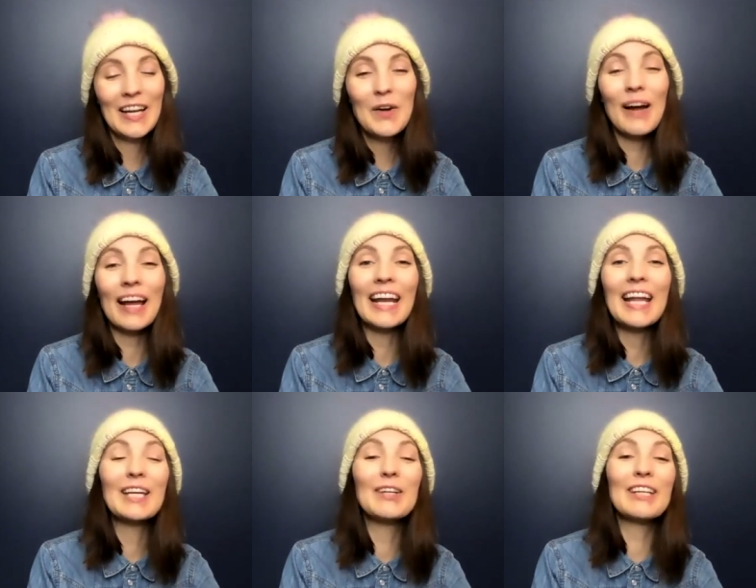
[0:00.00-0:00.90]
Wait,
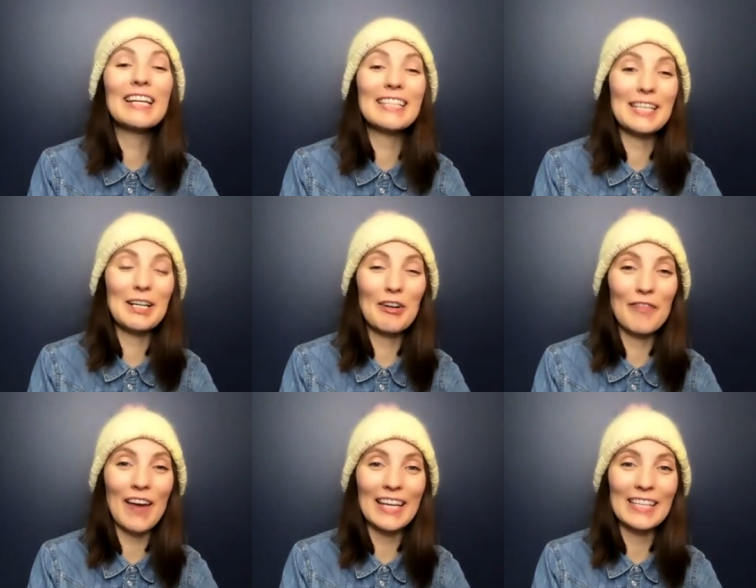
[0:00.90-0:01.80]
you didn't see her
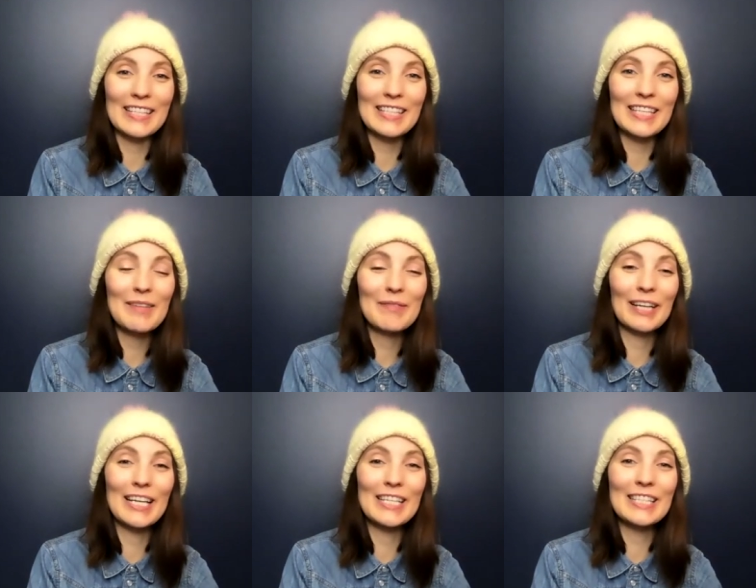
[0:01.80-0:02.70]
face
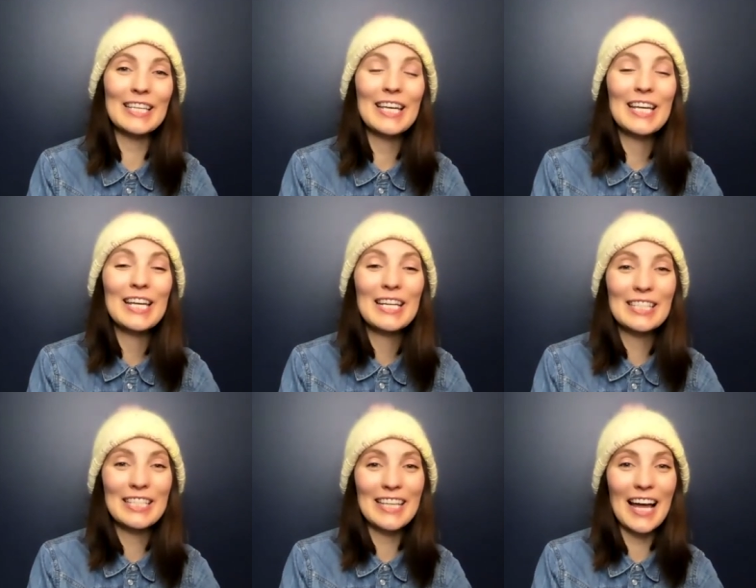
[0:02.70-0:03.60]
because
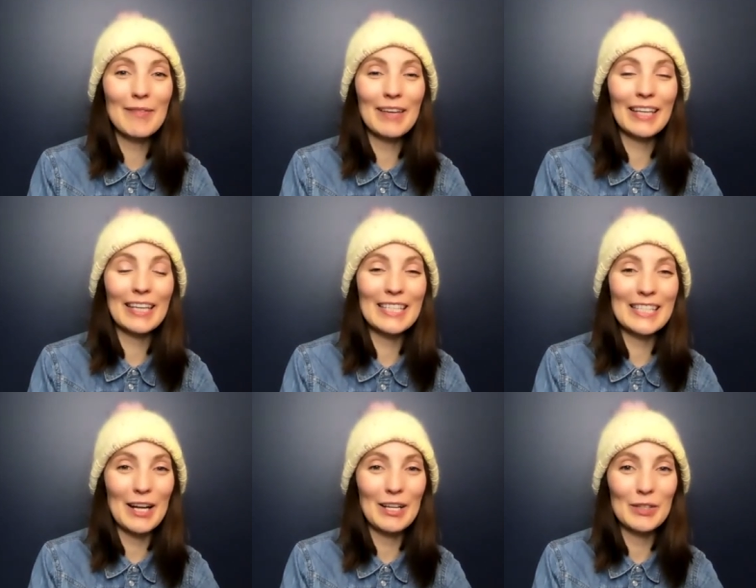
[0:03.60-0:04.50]
she's not making a
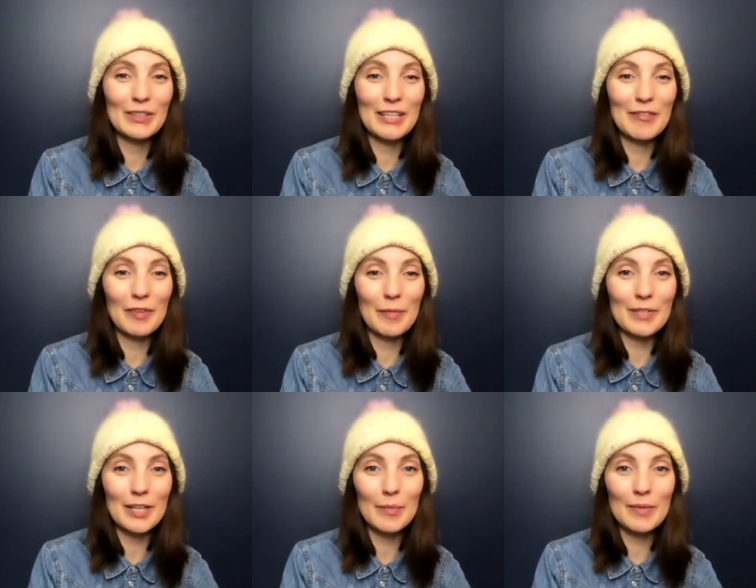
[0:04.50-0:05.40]
sound, so it didn't flip to
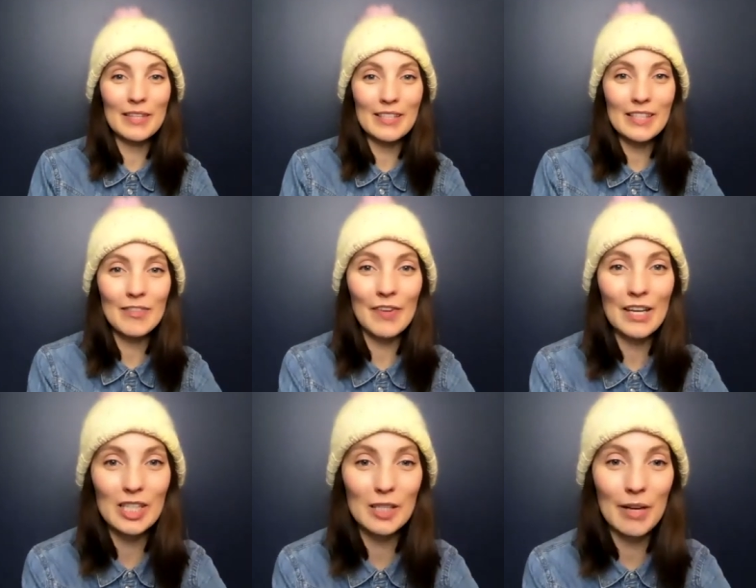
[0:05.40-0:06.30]
her, but this is the
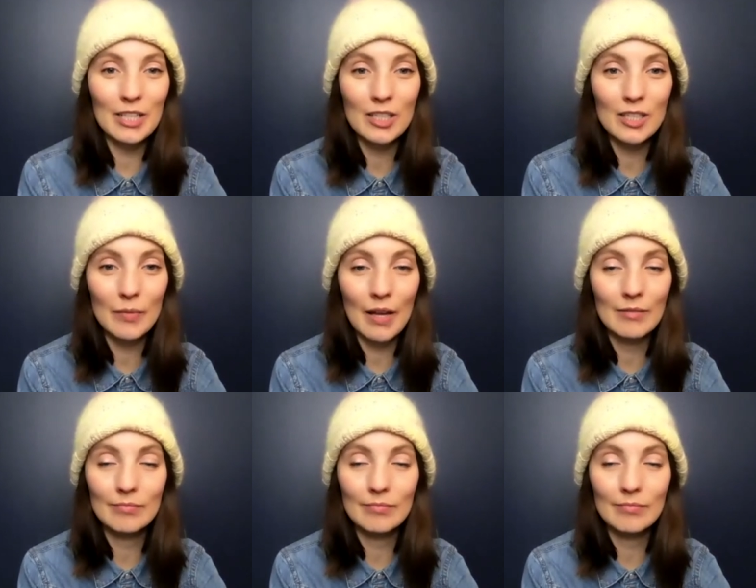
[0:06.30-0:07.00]
face she made. She just went.